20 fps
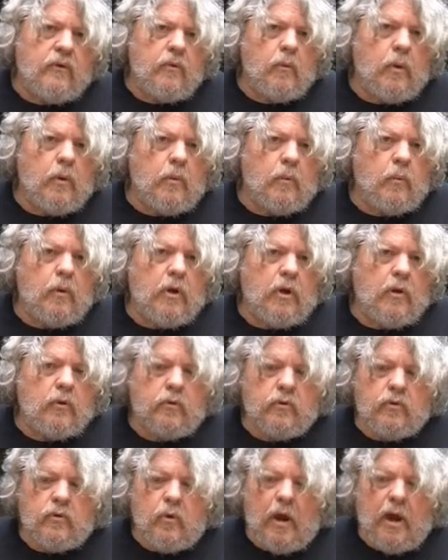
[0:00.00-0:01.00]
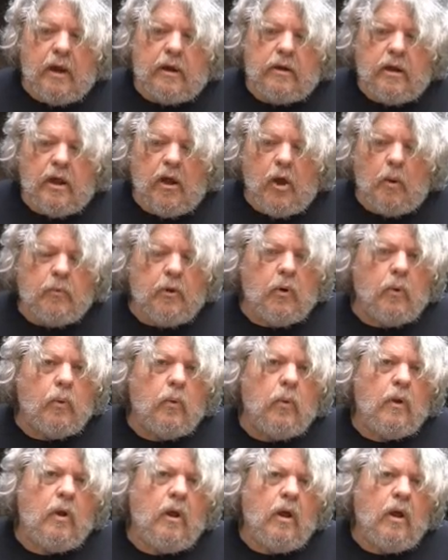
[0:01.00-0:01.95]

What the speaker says: when we're trying to help you,